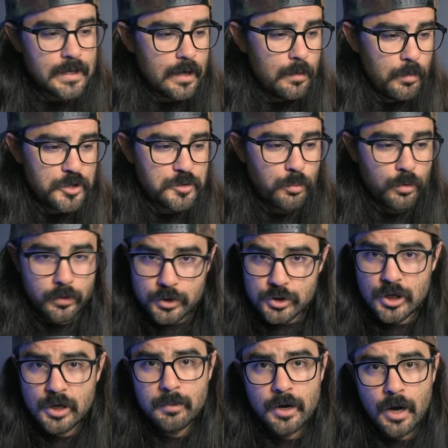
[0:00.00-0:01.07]
like a much more
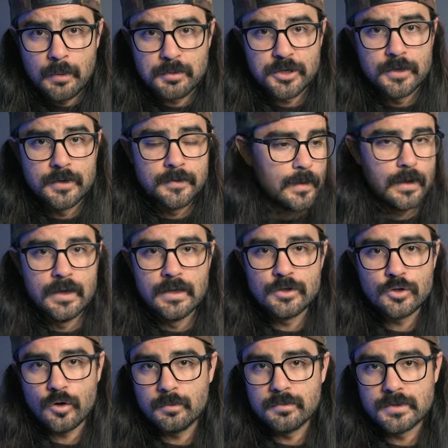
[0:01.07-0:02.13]
legitimate option in
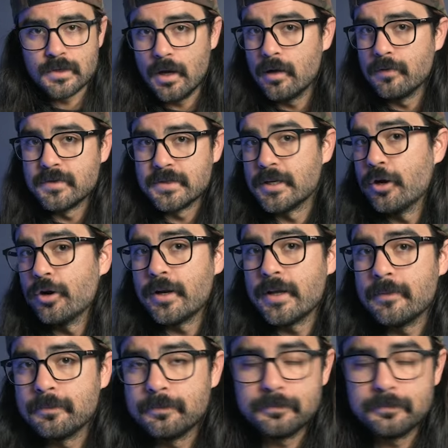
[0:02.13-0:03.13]
terms of security.